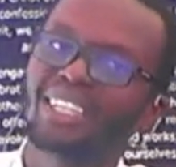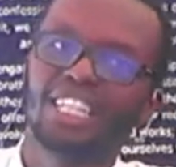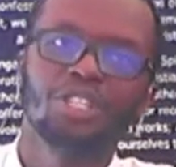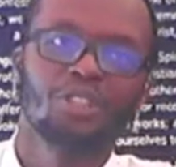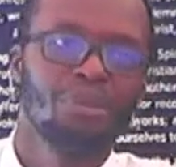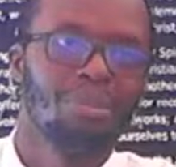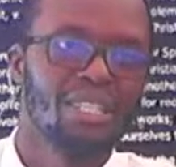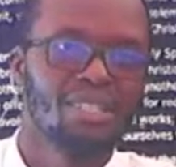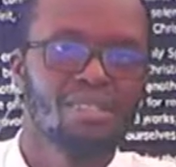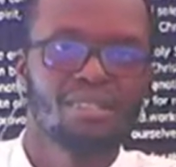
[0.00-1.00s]

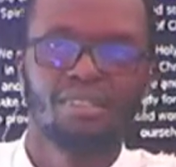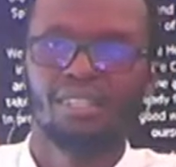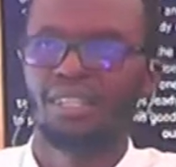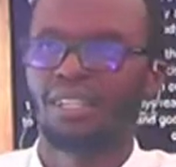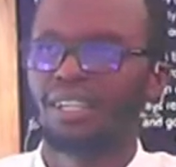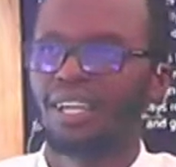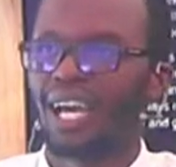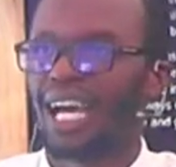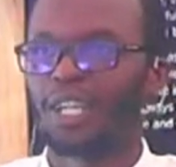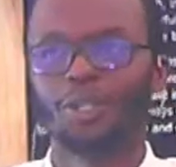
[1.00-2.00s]
enjoyments.
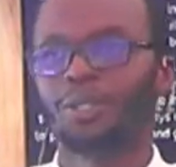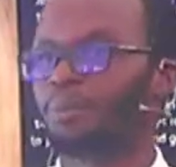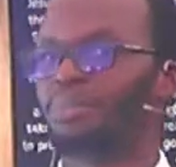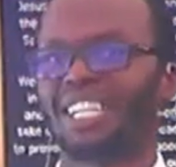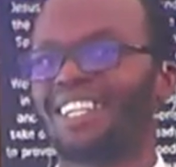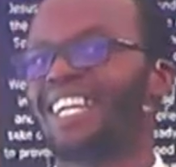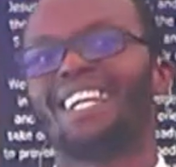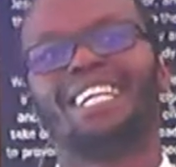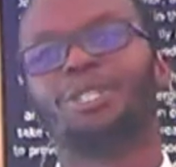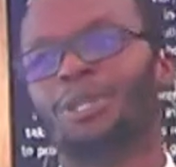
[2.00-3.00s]
I know Brother
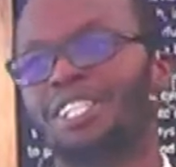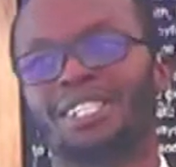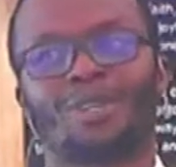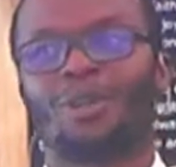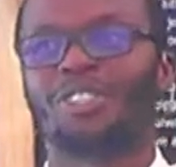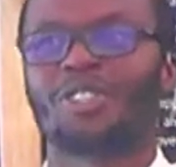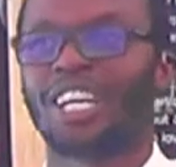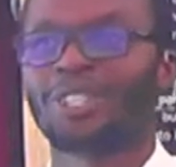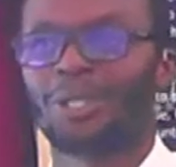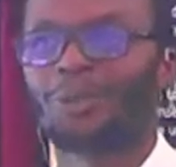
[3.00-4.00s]
Dan enjoys
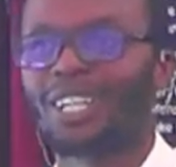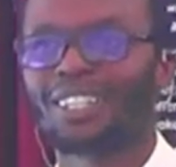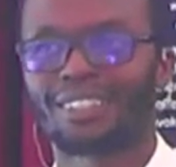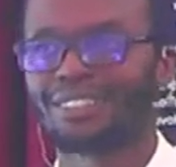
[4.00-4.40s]
construction work.